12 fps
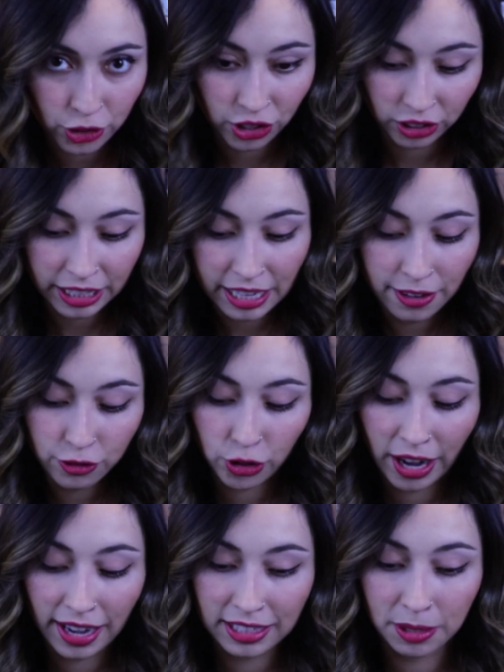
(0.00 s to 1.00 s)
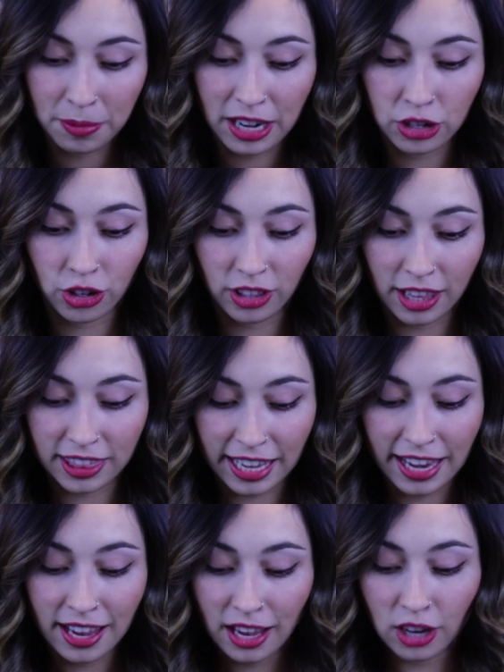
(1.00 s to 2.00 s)
sleeve, trying to make sure that
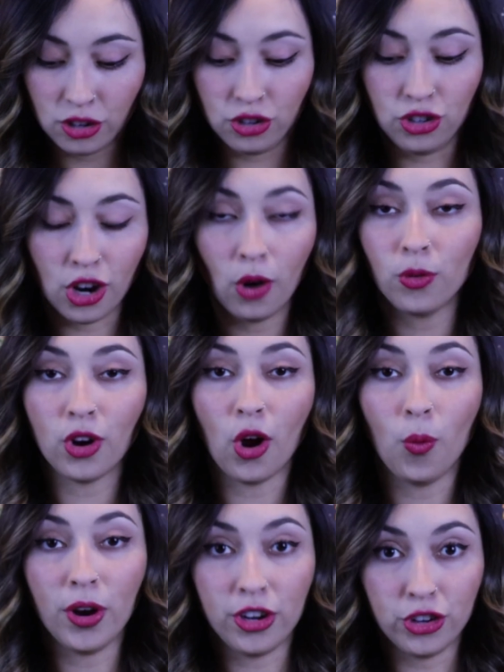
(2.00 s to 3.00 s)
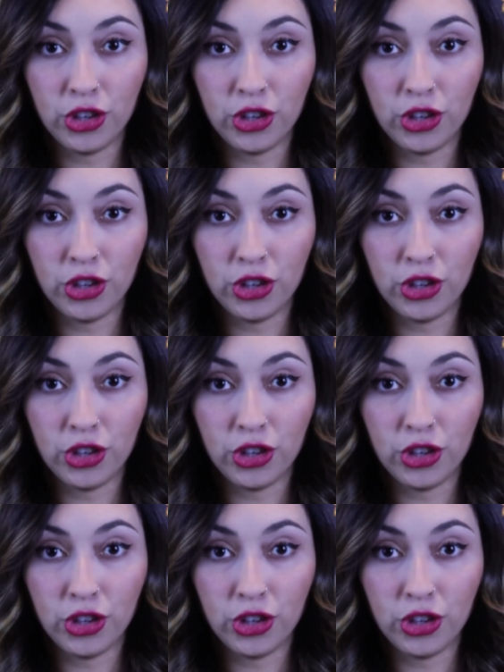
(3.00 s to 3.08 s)
they don't know what you're